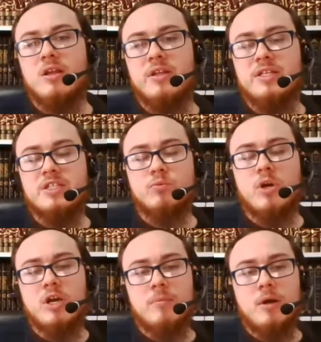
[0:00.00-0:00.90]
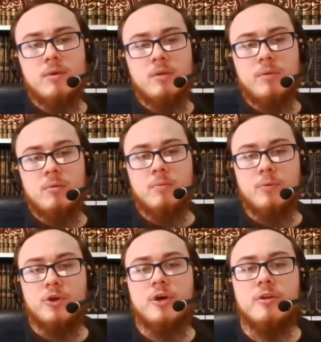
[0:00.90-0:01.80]
this is why Imam
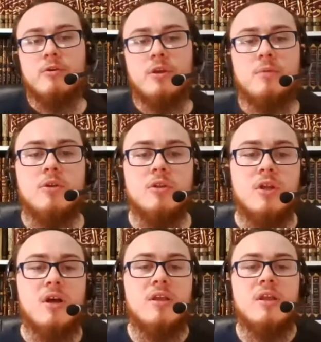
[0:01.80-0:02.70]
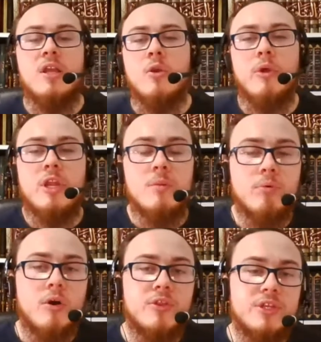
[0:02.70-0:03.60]
al-Bukhari rahimahullah, when he
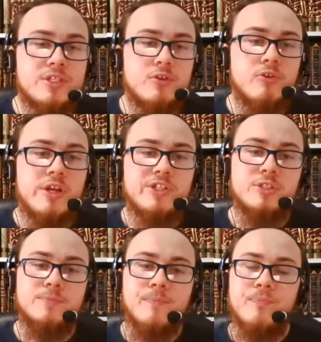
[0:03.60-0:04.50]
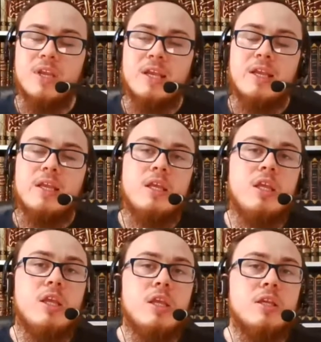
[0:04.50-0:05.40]
brought this narration,
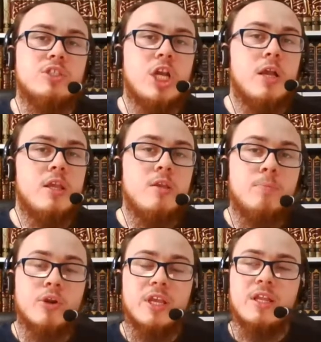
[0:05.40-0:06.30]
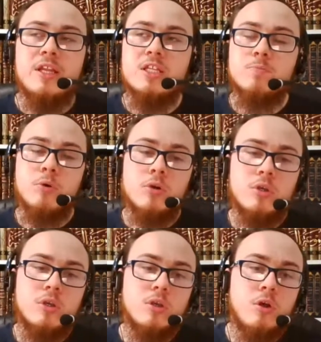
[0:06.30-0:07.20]
he put it in his
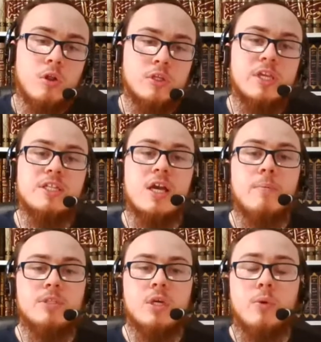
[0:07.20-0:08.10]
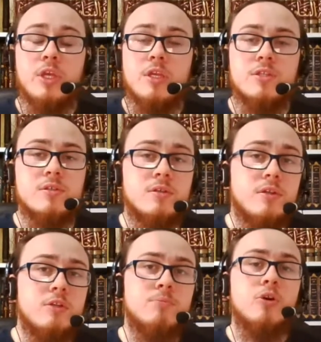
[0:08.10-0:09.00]
book called Kitab al-Tawheed,
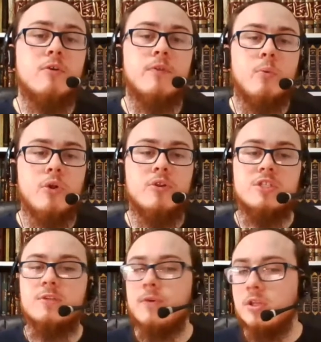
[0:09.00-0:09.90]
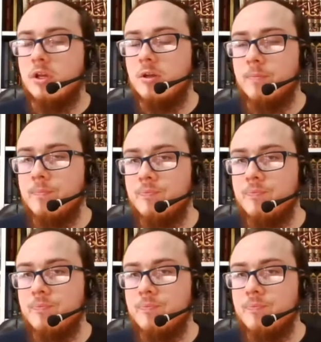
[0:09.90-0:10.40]
the book of the oneness of Allah.